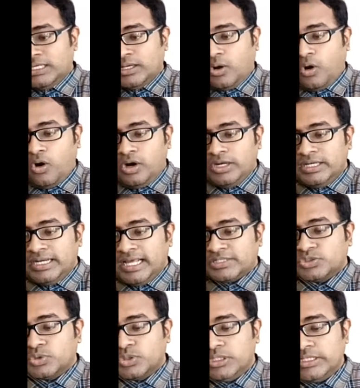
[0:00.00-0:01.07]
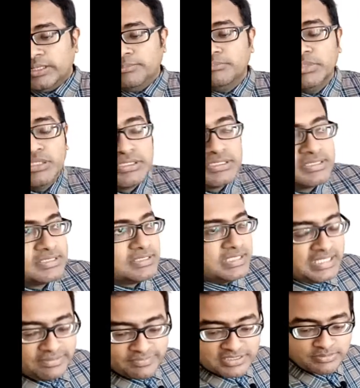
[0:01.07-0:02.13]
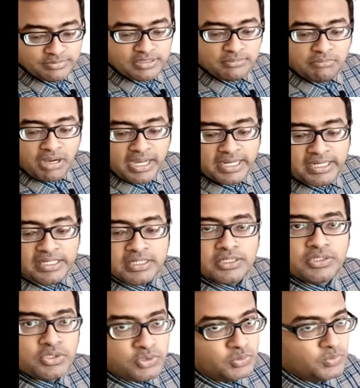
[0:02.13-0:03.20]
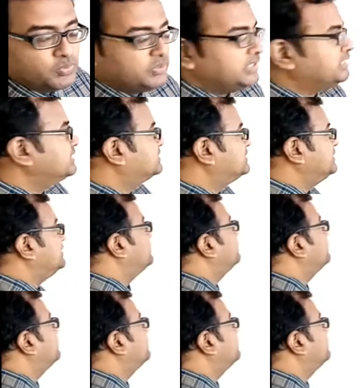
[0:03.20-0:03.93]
odd natural numbers divisible by 2. Let us see.